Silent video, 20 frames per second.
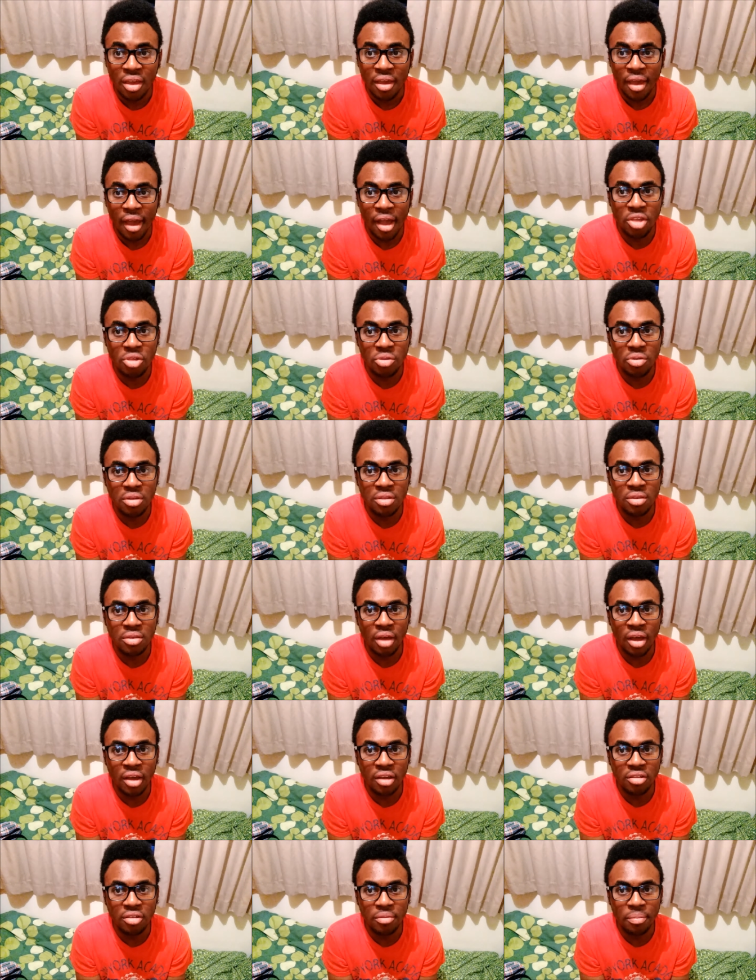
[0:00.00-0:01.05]
And you can
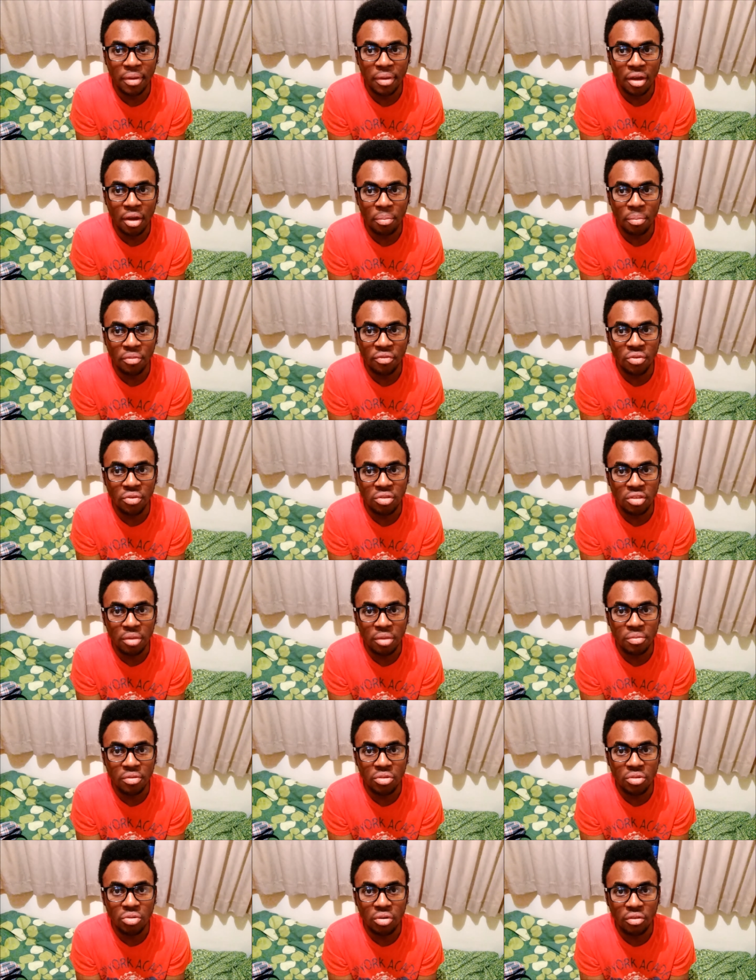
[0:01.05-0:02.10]
actually pick up a few tips
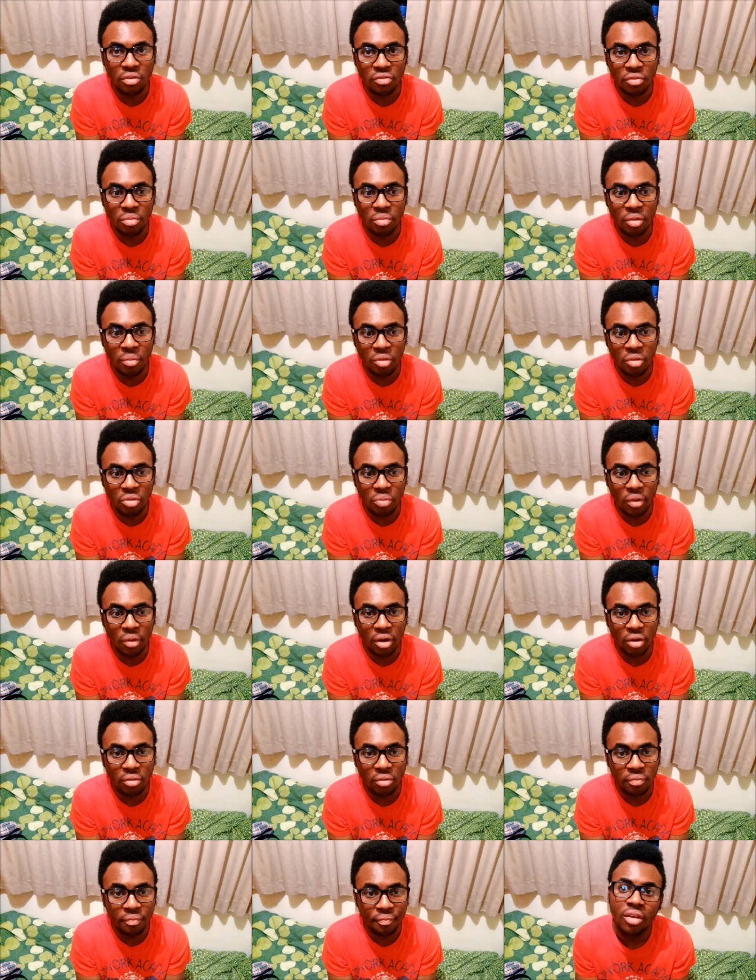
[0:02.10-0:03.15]
and tricks from them as
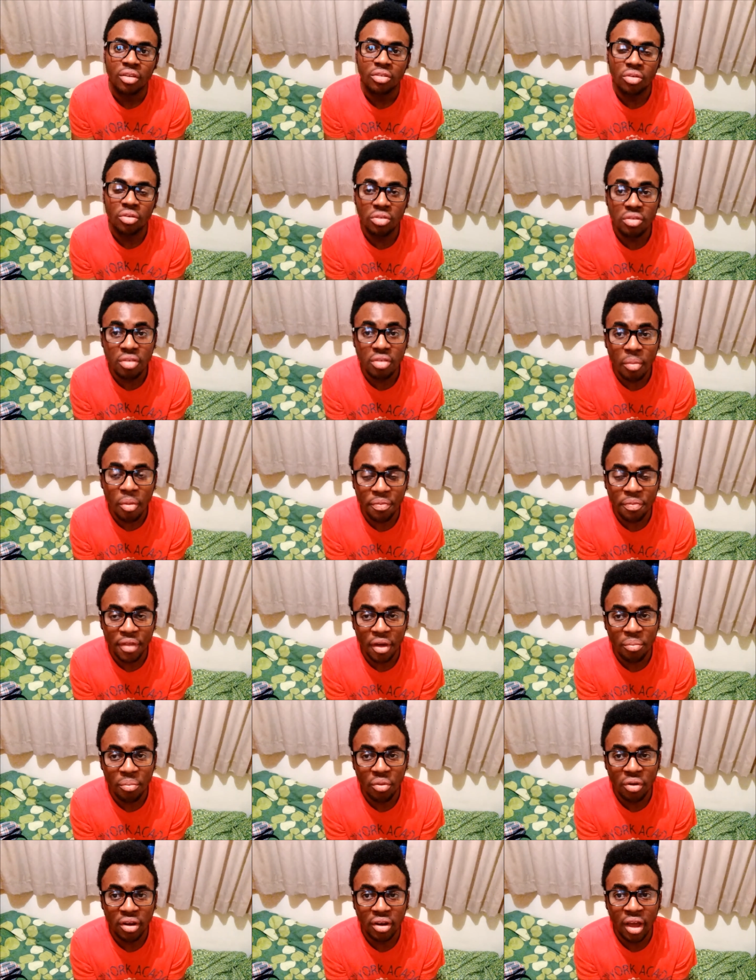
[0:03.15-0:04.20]
well. So to sum up
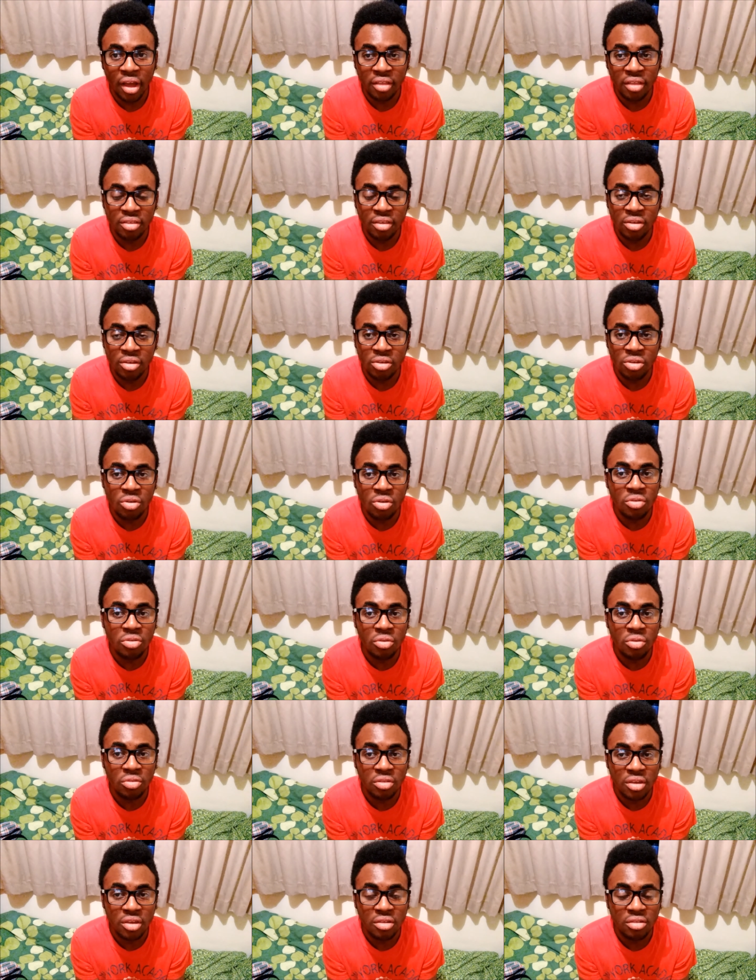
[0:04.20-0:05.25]
that point, I'd say use your
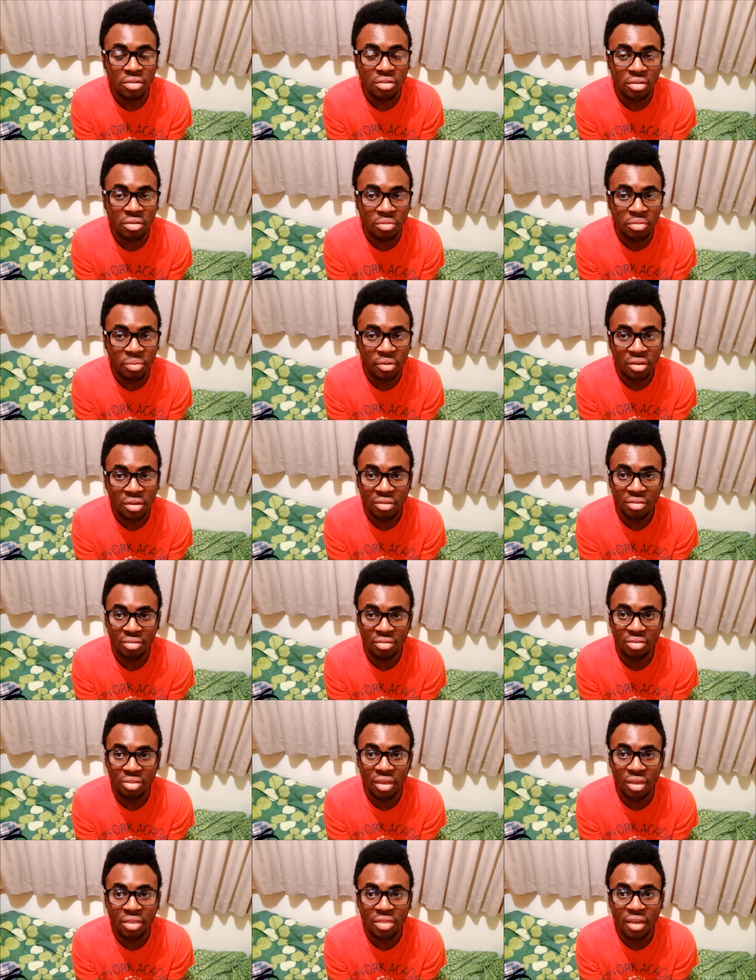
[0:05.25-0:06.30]
teachers, because
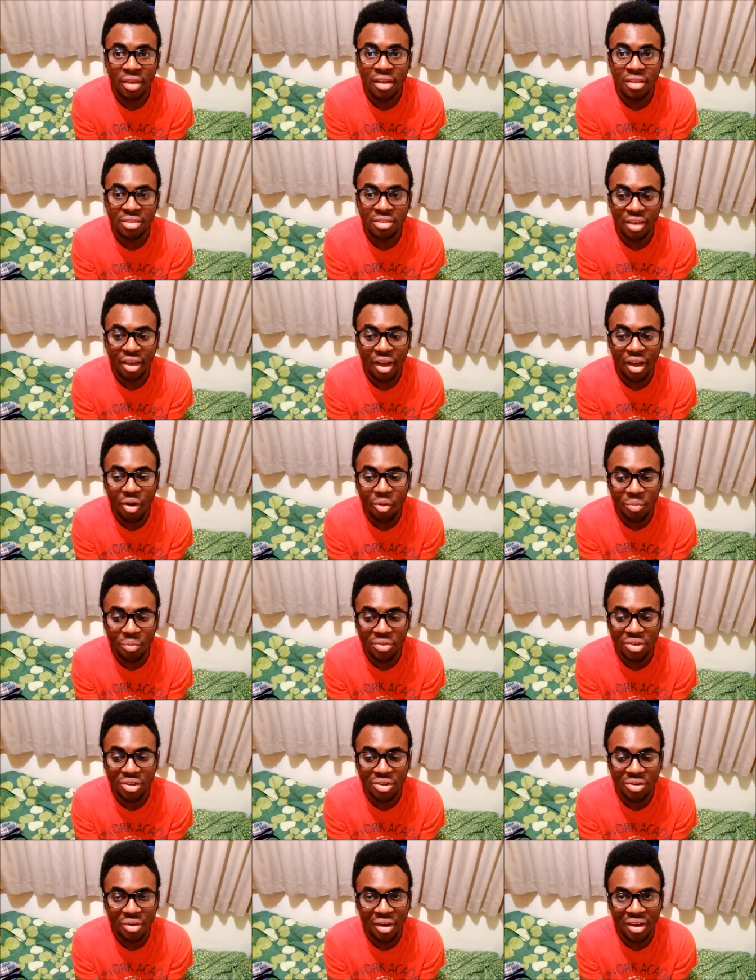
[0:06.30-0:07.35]
they're there to help
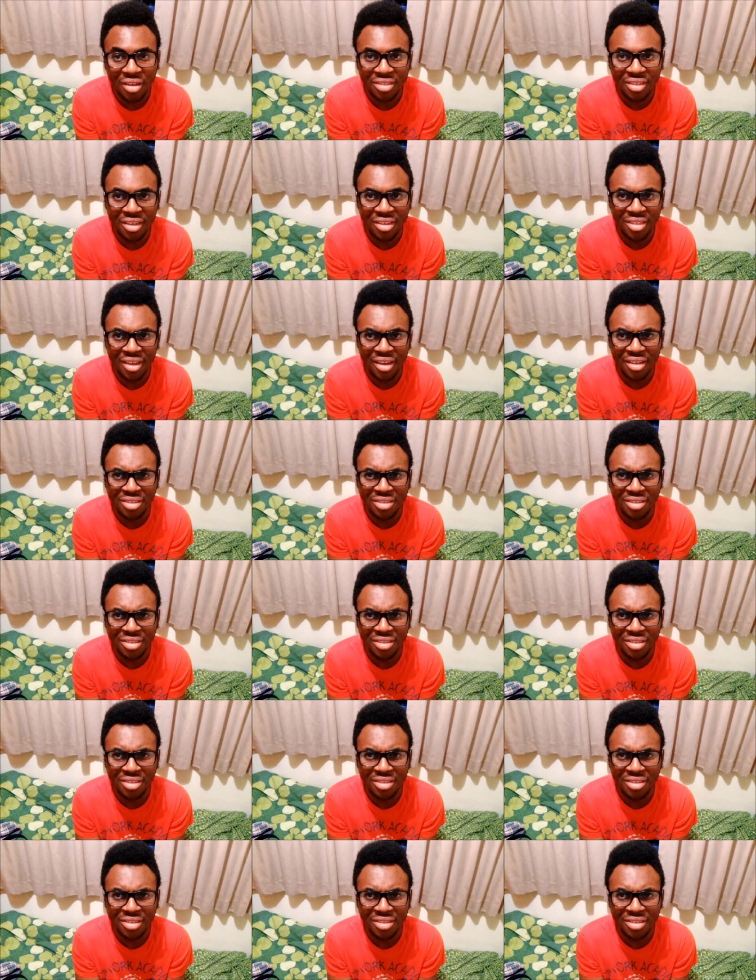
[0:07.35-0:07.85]
you and they're there